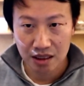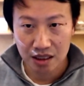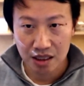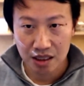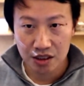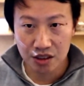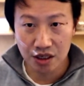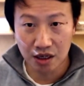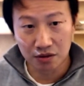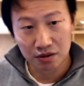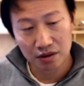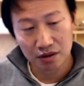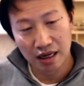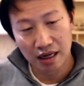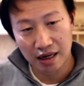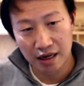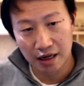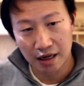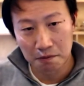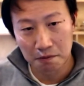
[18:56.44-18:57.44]
So
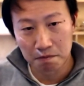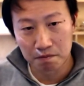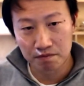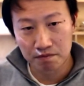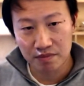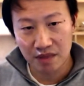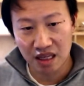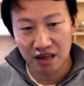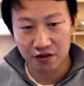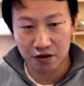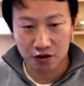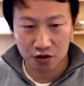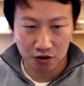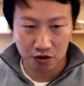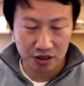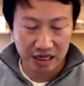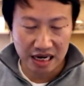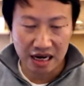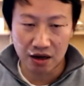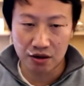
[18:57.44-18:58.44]
if you scroll
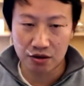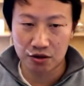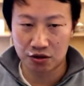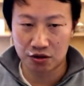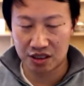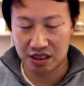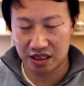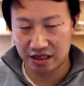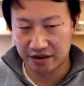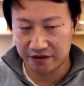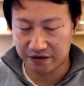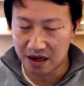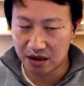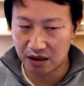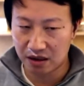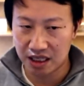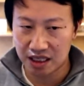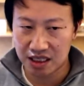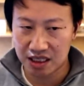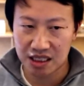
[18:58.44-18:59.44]
down, you'll see a file
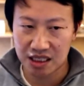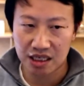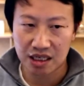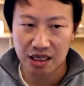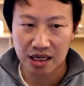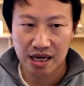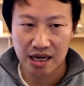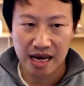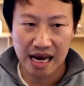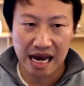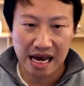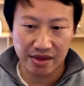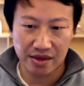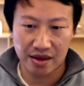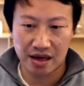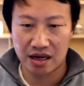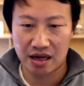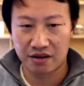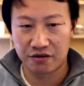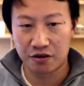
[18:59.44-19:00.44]
list. And
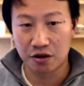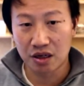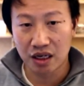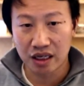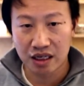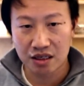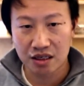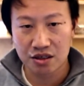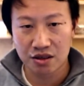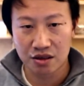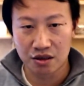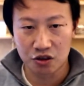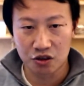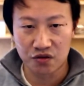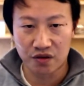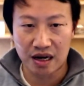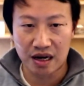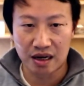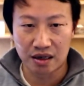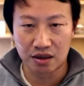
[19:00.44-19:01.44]
then if you click into those
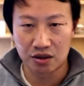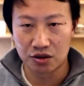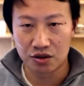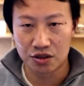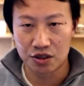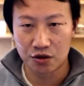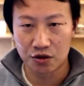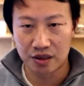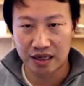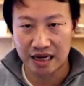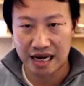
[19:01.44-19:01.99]
files, you can